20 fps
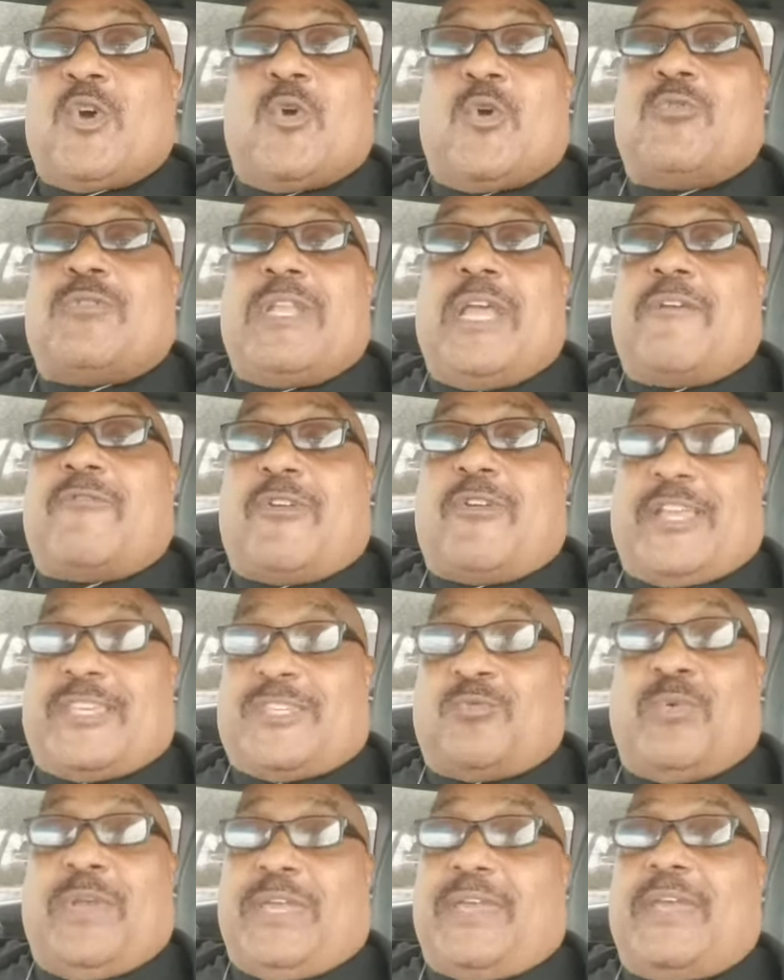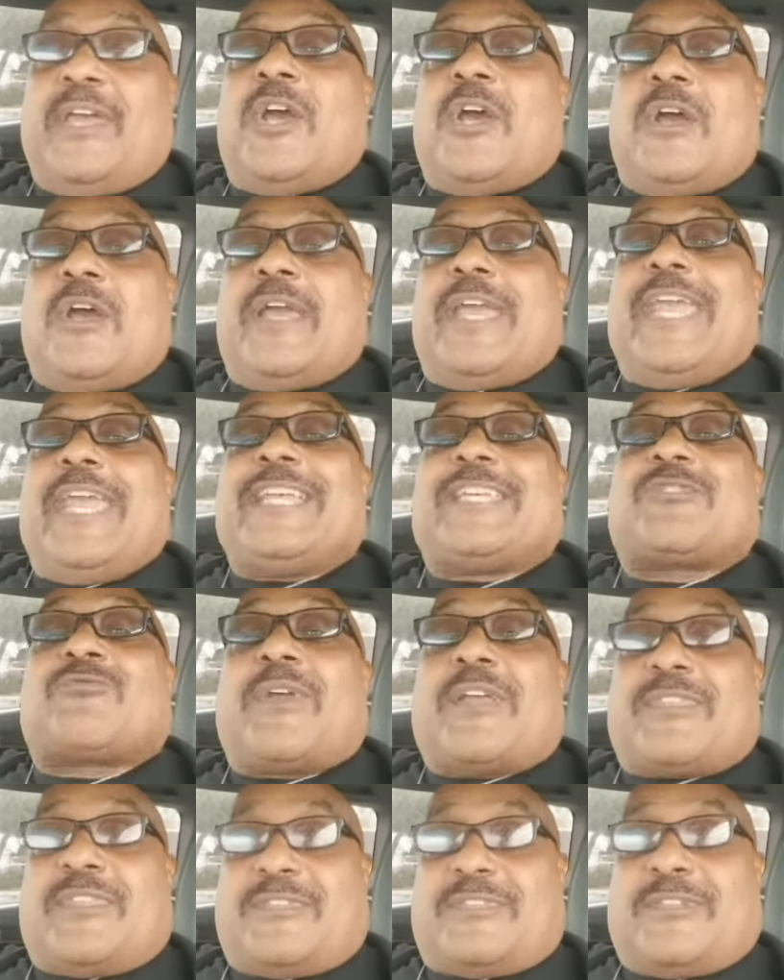who never gets weak. He
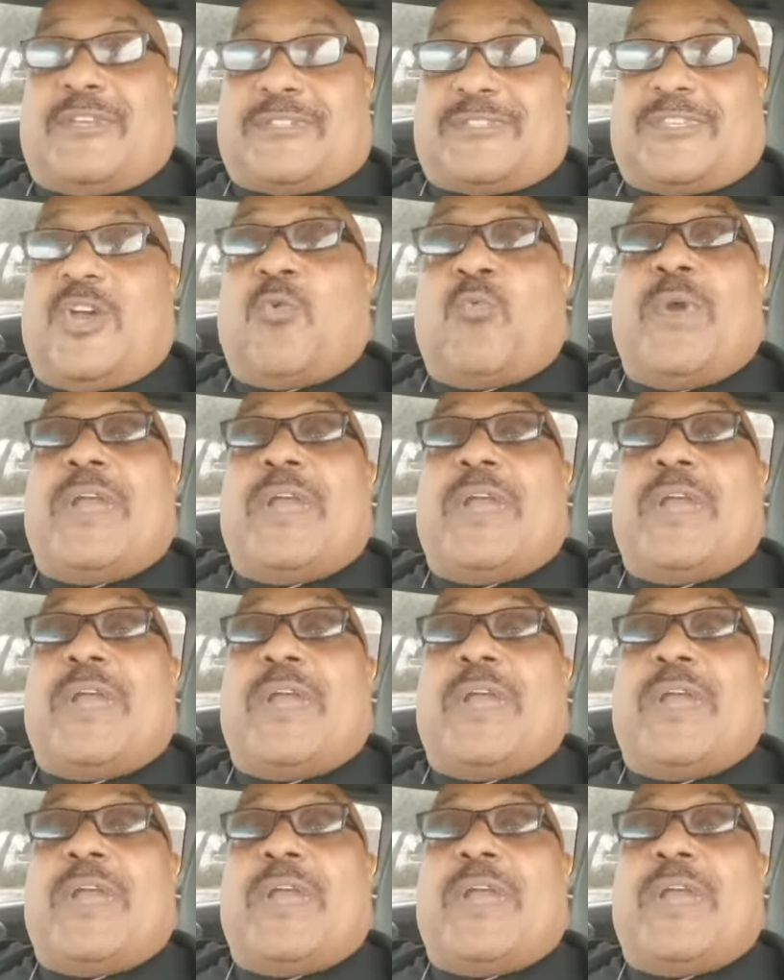strengthens us.